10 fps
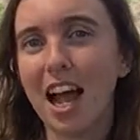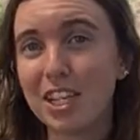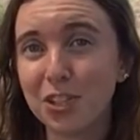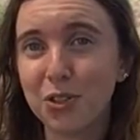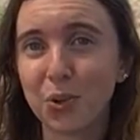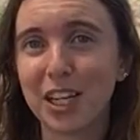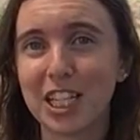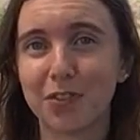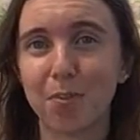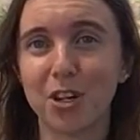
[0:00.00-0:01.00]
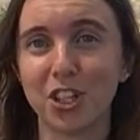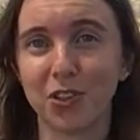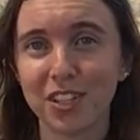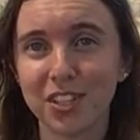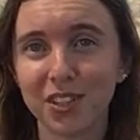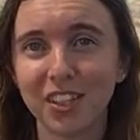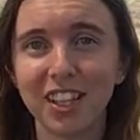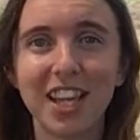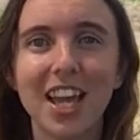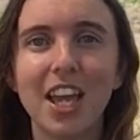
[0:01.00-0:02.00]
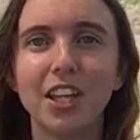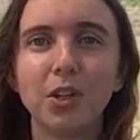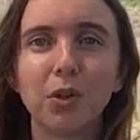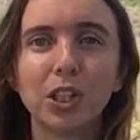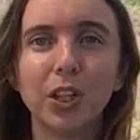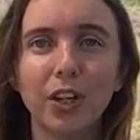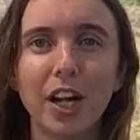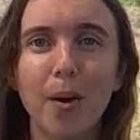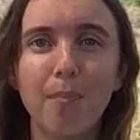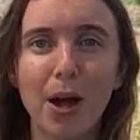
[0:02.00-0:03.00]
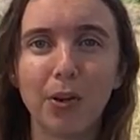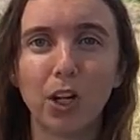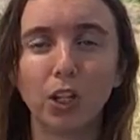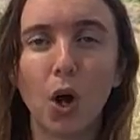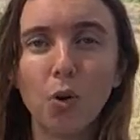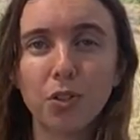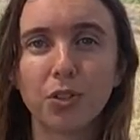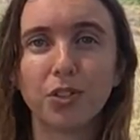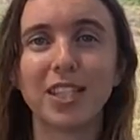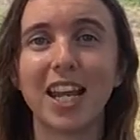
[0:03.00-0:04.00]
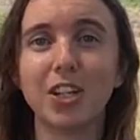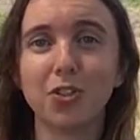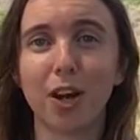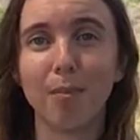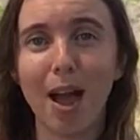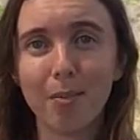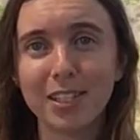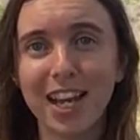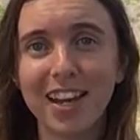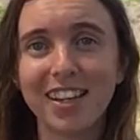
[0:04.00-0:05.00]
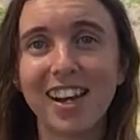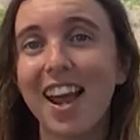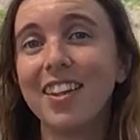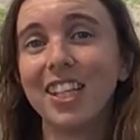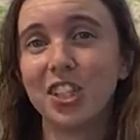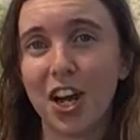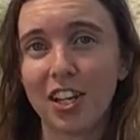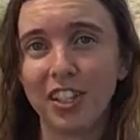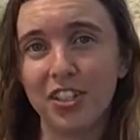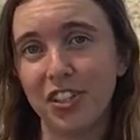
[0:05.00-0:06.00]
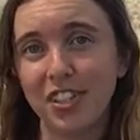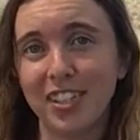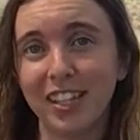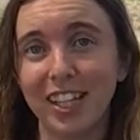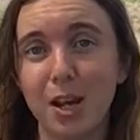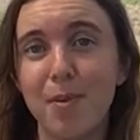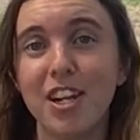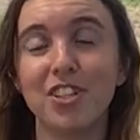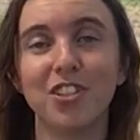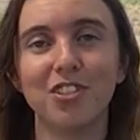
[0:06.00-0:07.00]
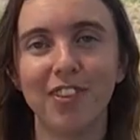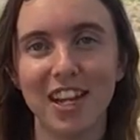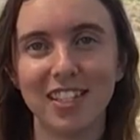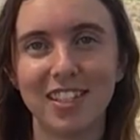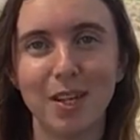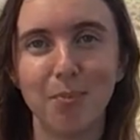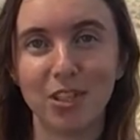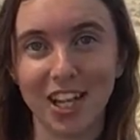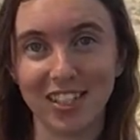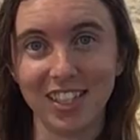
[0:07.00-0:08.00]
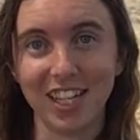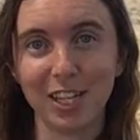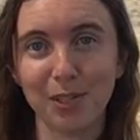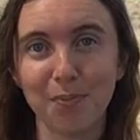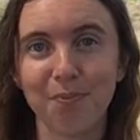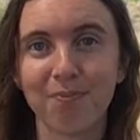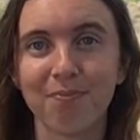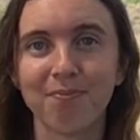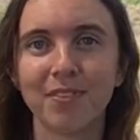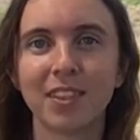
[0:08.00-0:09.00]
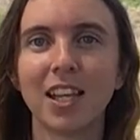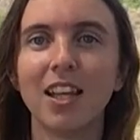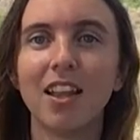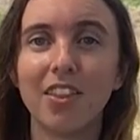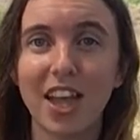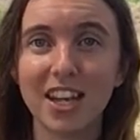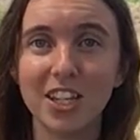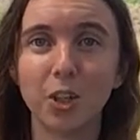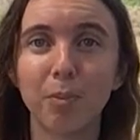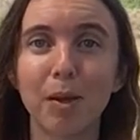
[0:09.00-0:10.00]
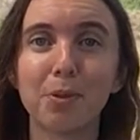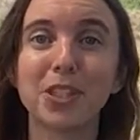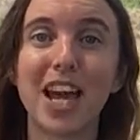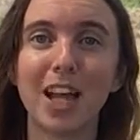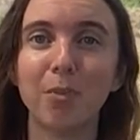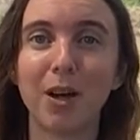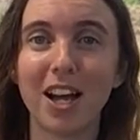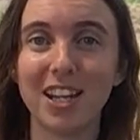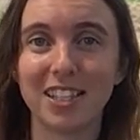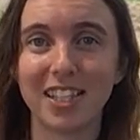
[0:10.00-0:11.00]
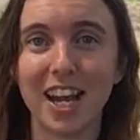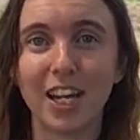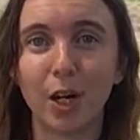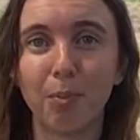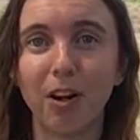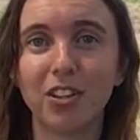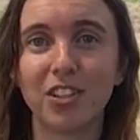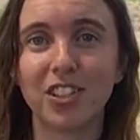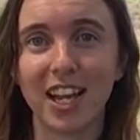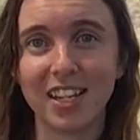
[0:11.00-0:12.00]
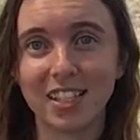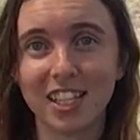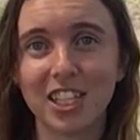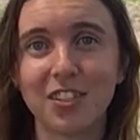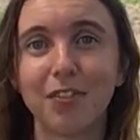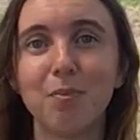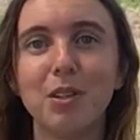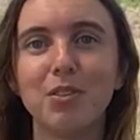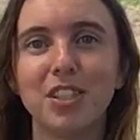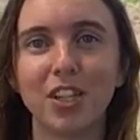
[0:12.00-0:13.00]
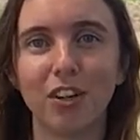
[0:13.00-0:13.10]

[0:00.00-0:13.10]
As you join us for Project Crystal, you'll learn about our coastal sage scrub habitat and the challenges that land managers face in protecting it. Then you'll be able to help us and our partner scientist from UC